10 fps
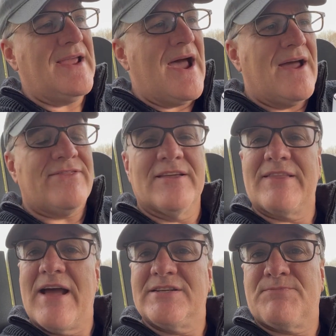Yeah, I think
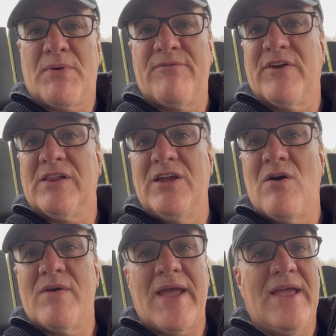that's perfectly
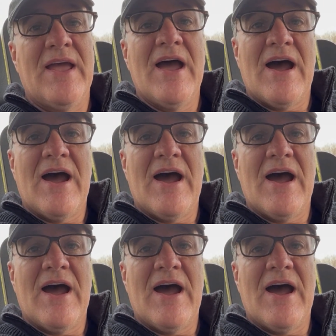okay.